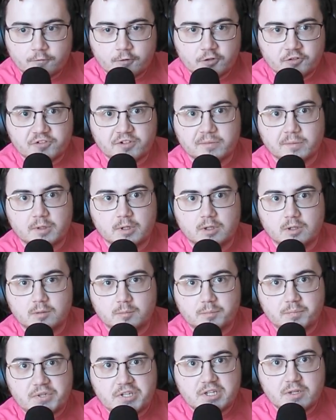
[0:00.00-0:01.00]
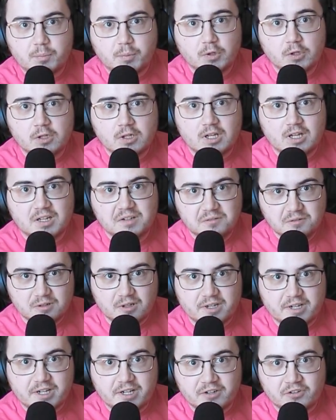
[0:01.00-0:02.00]
First of all, people on
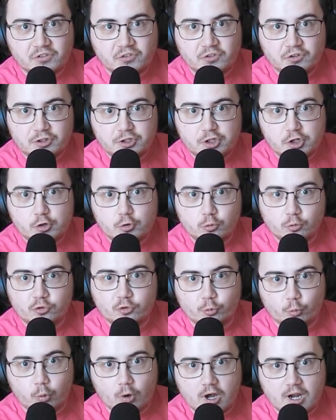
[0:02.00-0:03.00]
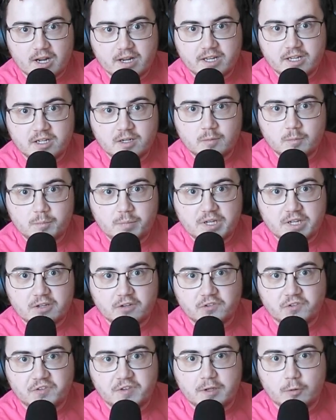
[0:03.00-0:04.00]
Linux use Wine
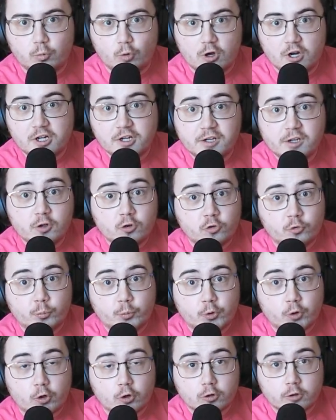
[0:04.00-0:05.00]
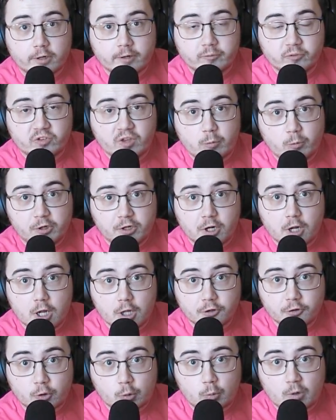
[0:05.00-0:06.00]
because they want to use programs that would
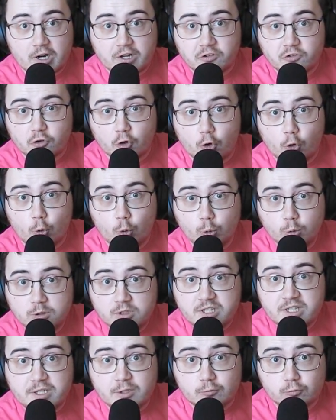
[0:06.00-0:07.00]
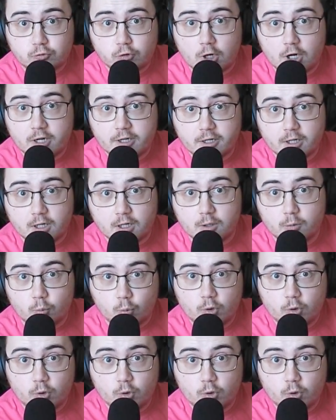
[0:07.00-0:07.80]
otherwise only run on